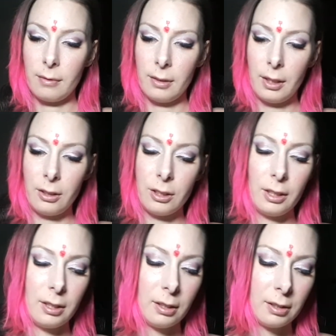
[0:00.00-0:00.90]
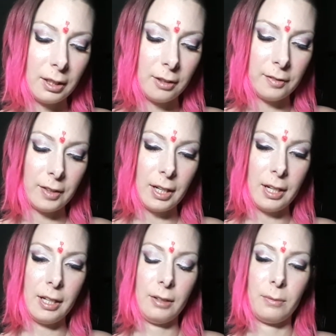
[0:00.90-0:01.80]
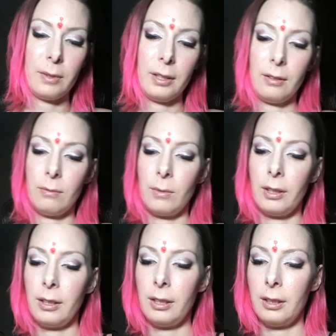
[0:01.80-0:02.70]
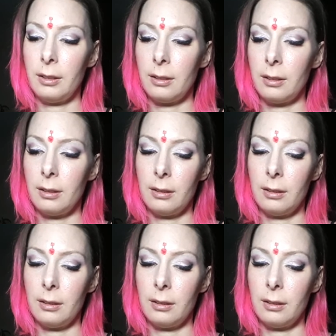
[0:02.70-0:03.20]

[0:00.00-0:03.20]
I just need to clarify one of these.